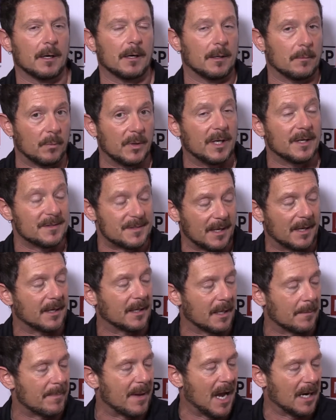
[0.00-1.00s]
and we intend to
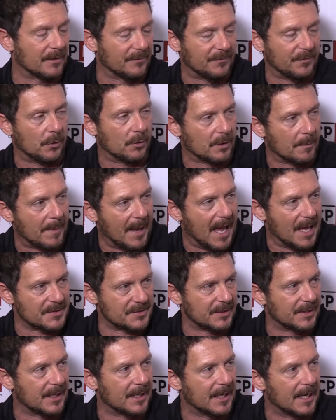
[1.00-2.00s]
get back to full
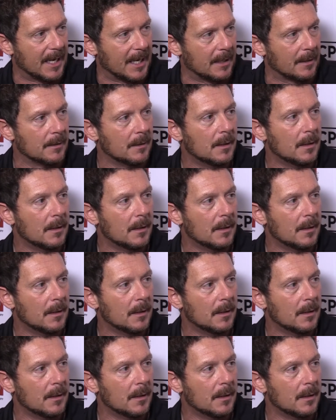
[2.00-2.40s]
capacity again,